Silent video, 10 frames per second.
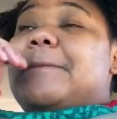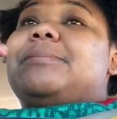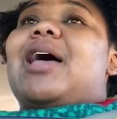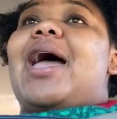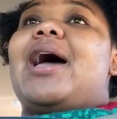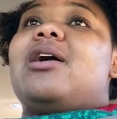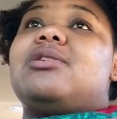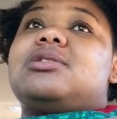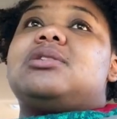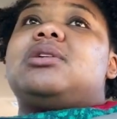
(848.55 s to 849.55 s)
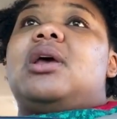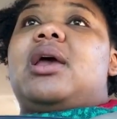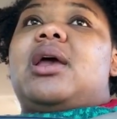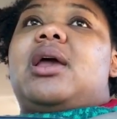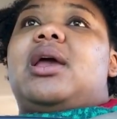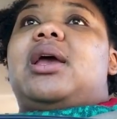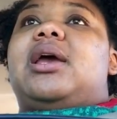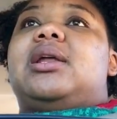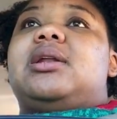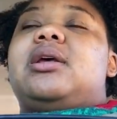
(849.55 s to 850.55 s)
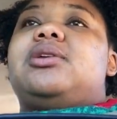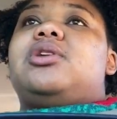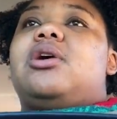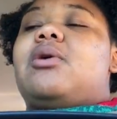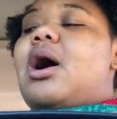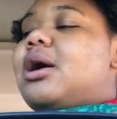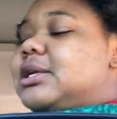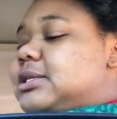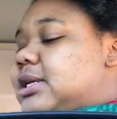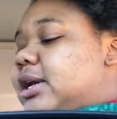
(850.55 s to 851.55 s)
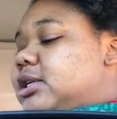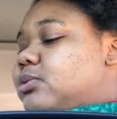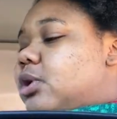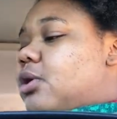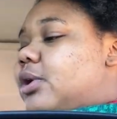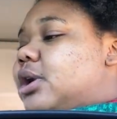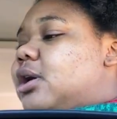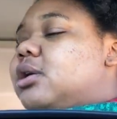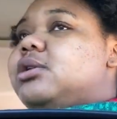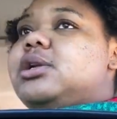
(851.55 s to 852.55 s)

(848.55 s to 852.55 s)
the house and, you know, all these things were going on,